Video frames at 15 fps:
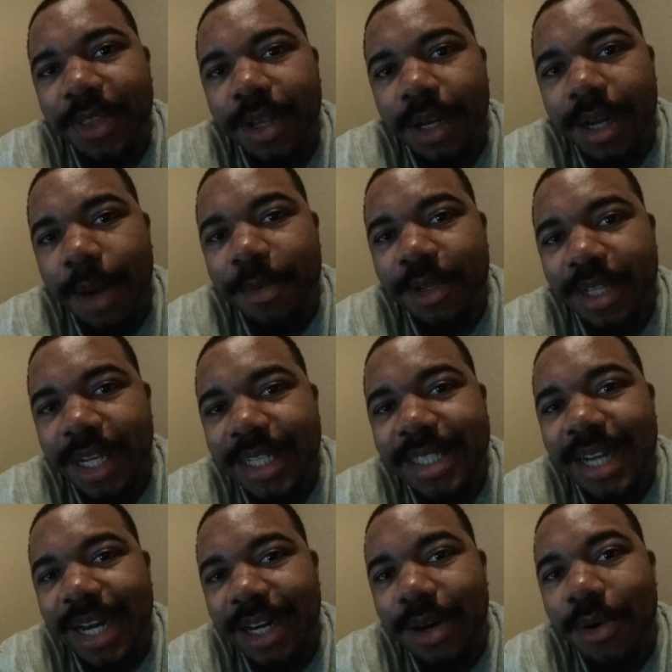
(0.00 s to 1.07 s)
a couple of things
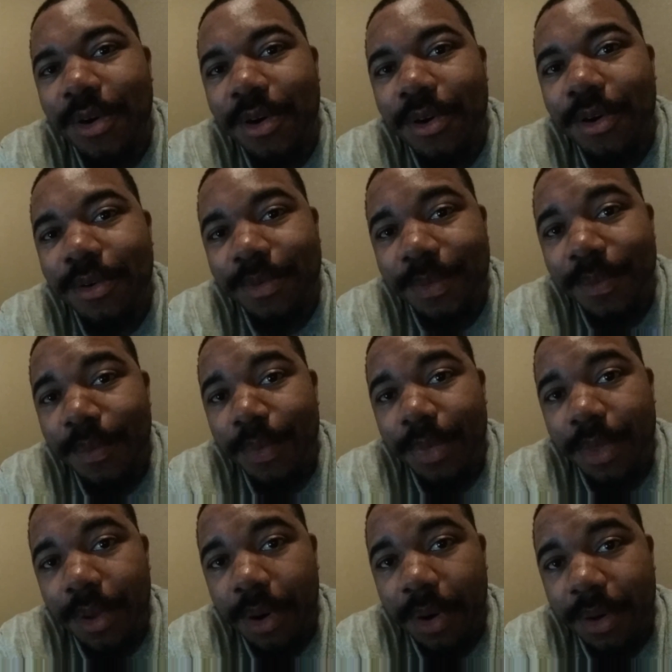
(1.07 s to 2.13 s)
that are going on
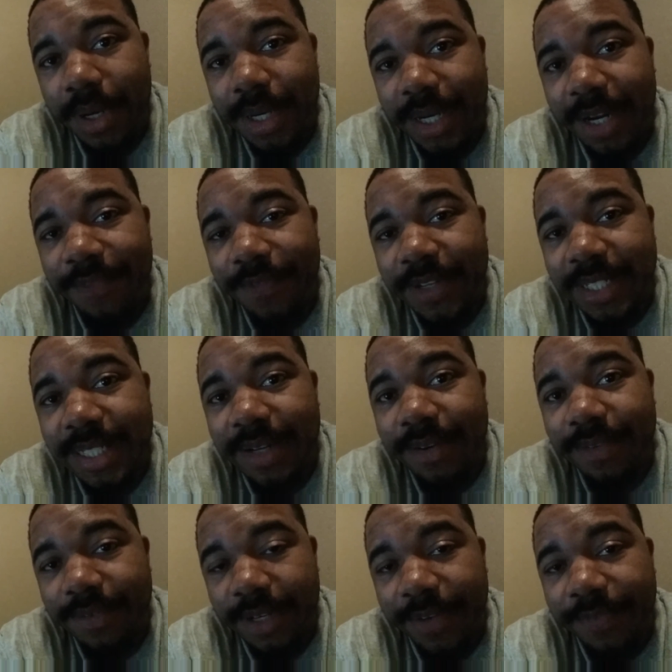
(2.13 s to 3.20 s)
the
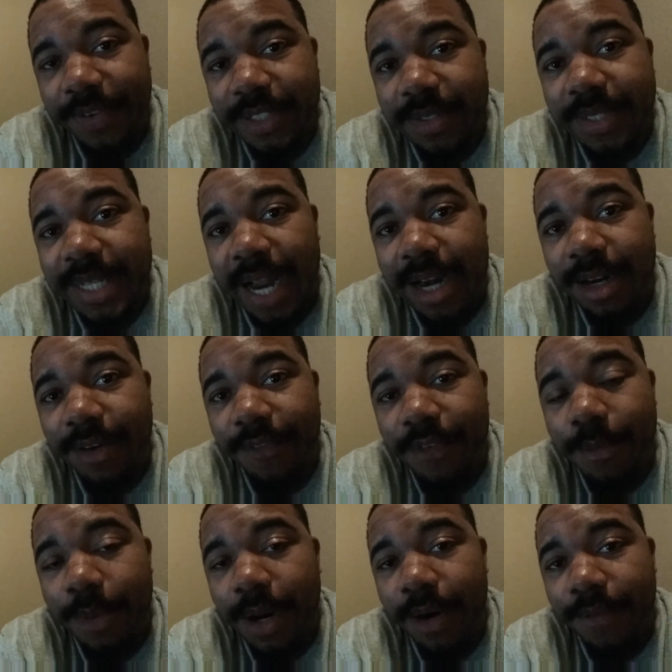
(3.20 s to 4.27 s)
defensive side of the
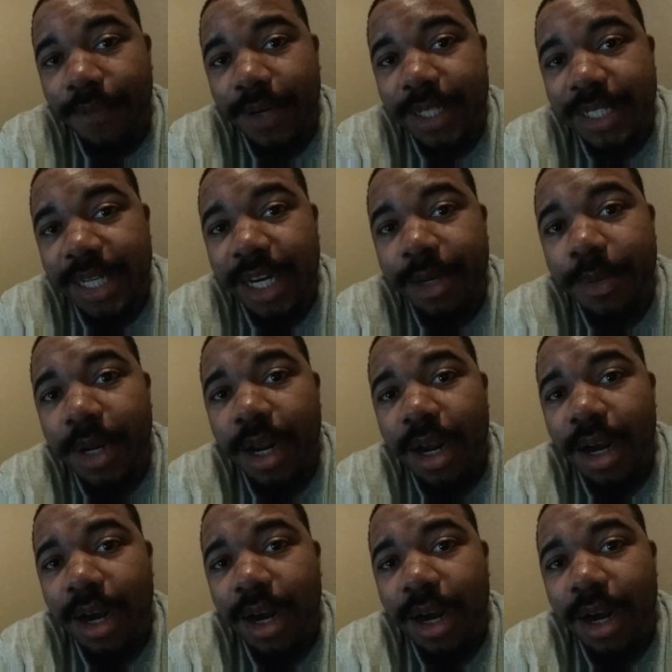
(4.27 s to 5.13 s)
football for the team.